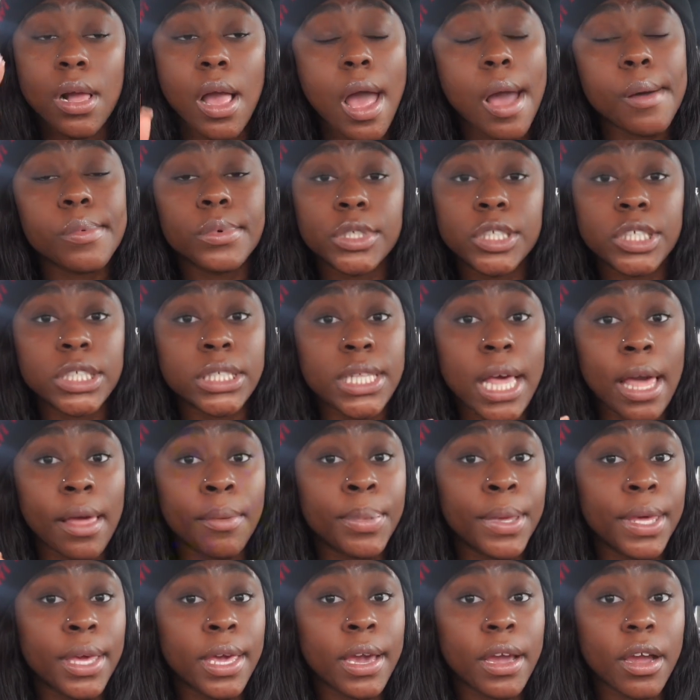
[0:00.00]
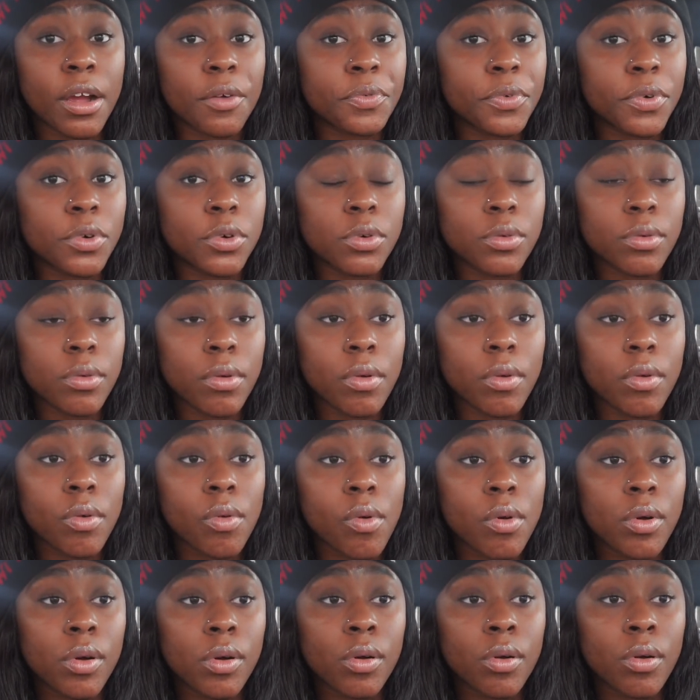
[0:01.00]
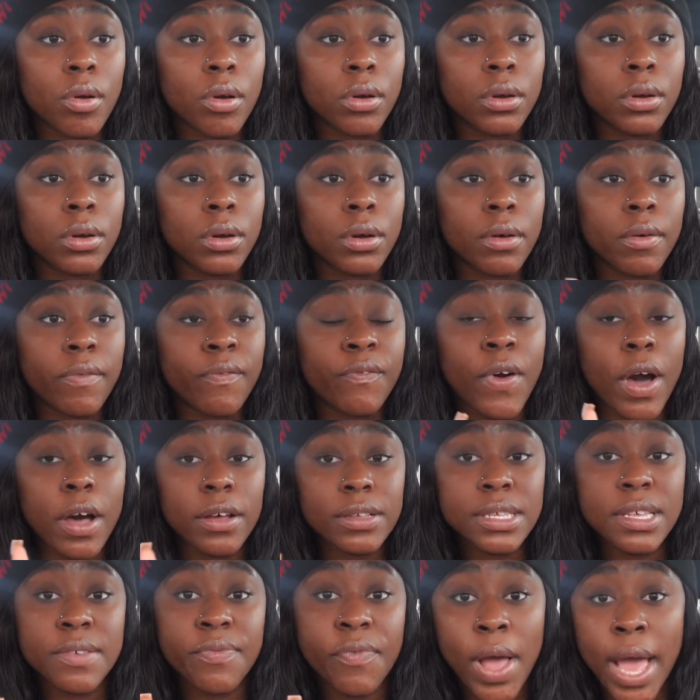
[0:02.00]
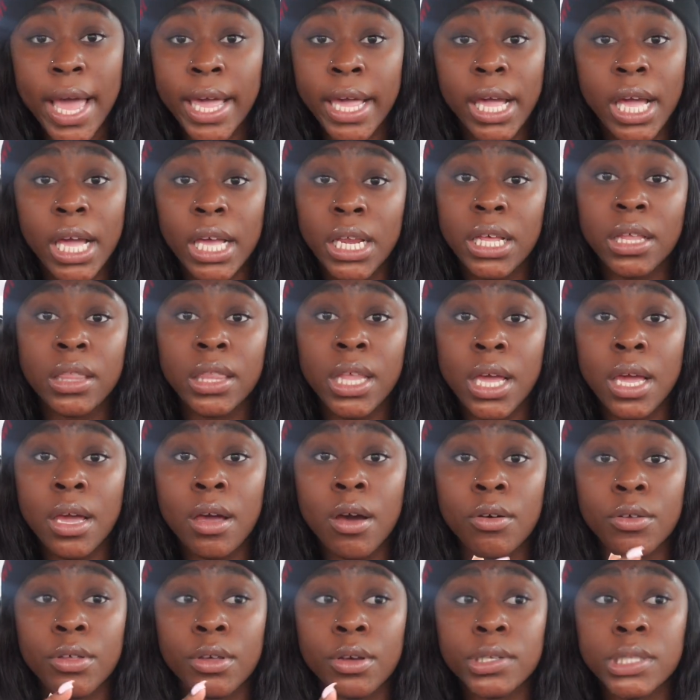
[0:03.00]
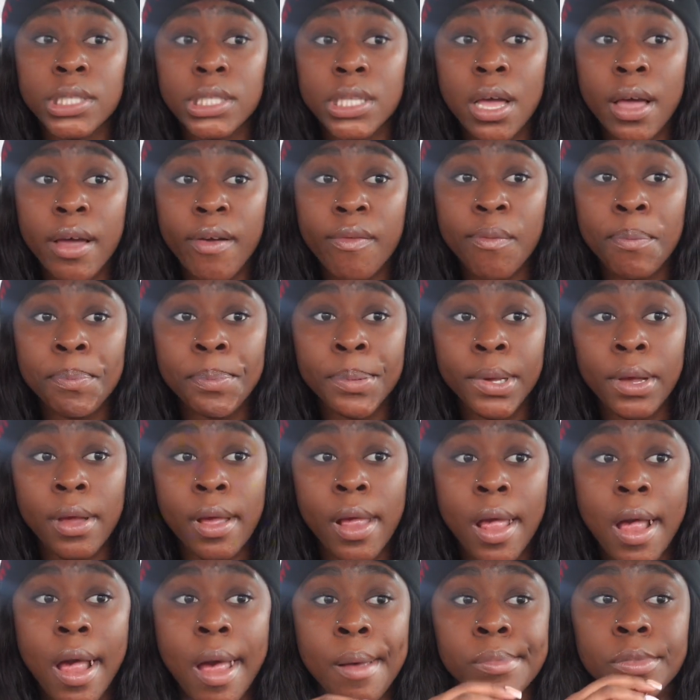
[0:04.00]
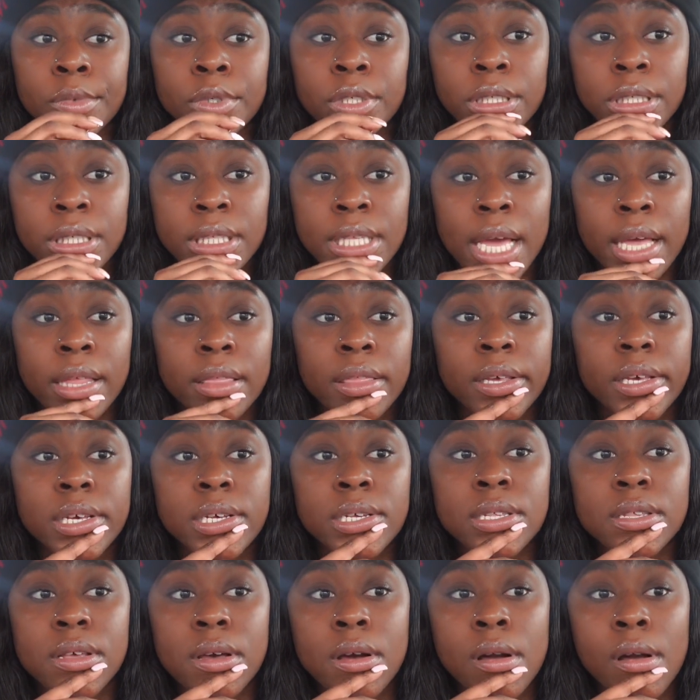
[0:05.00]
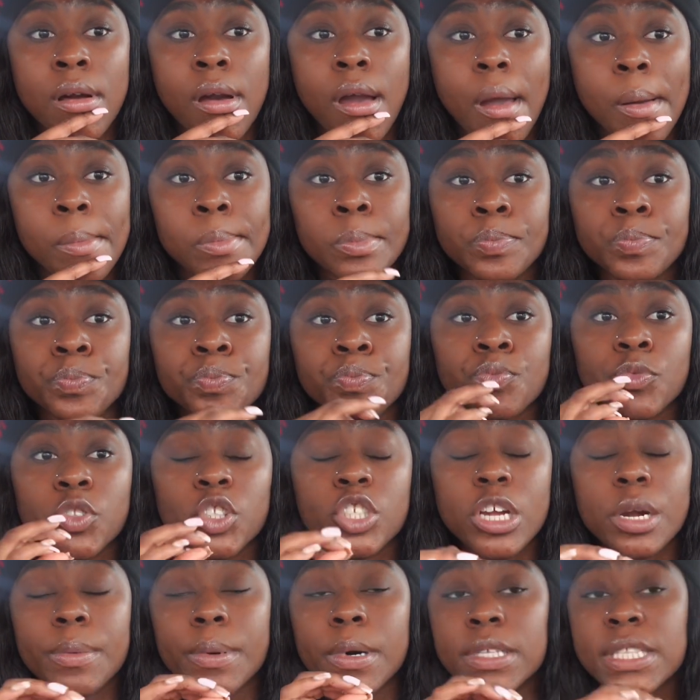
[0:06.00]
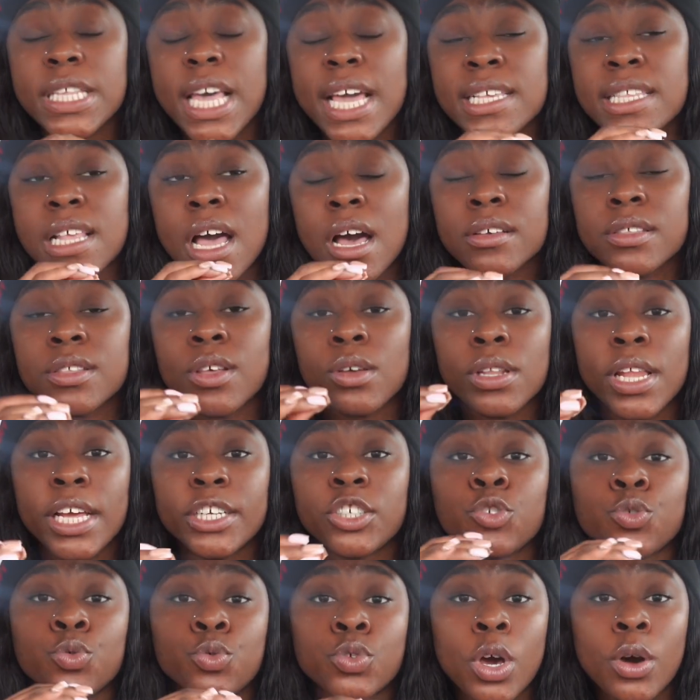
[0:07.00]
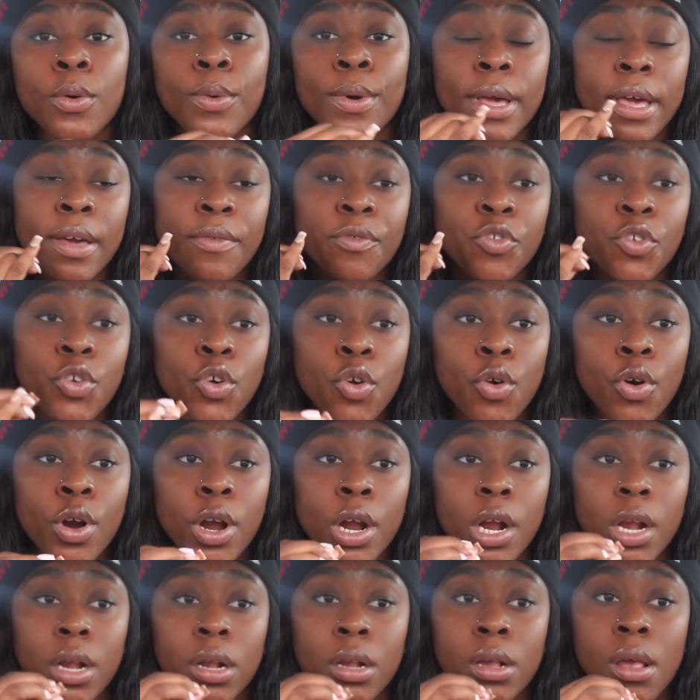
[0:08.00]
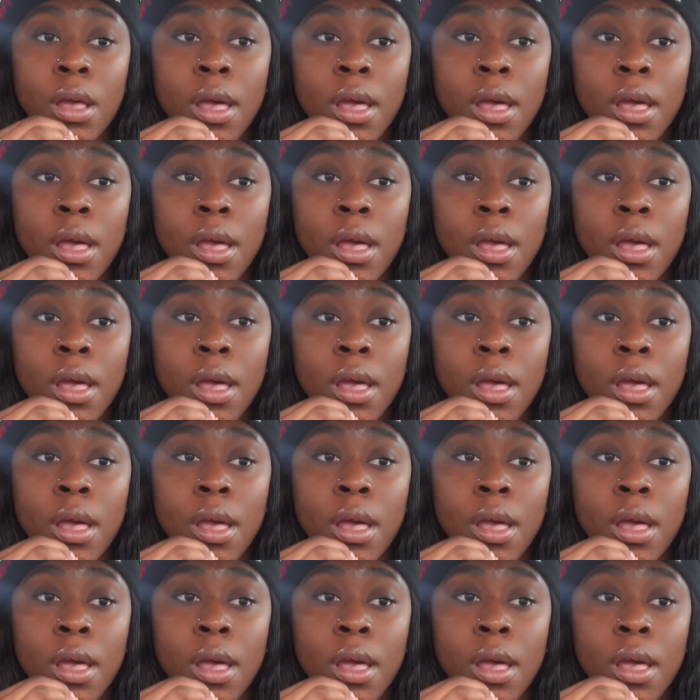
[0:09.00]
would just say be careful falsifying anything on your stuff. But I'm going to say this. TurboTax also lets you know if your